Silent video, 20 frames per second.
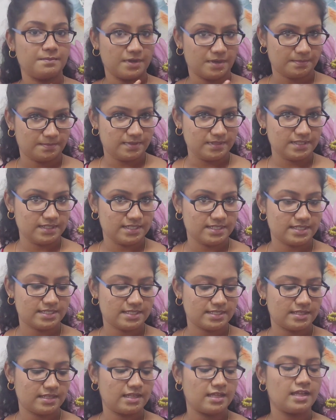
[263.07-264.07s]
bubbles?
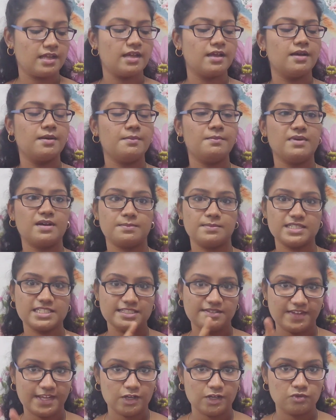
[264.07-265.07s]

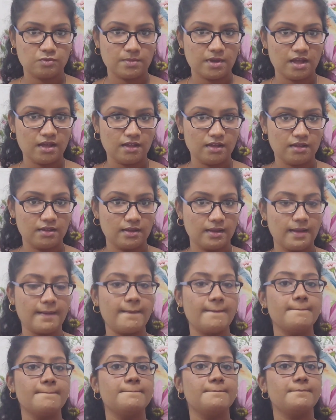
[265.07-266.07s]
Bubbles venuma?
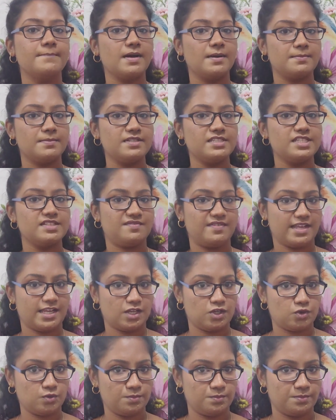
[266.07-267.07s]
Bubbles
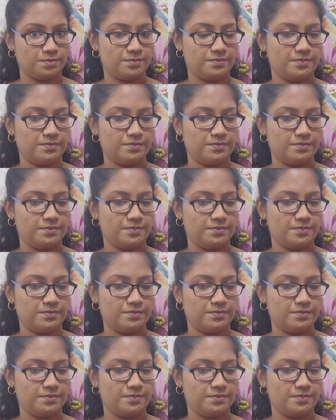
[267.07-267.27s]
venum."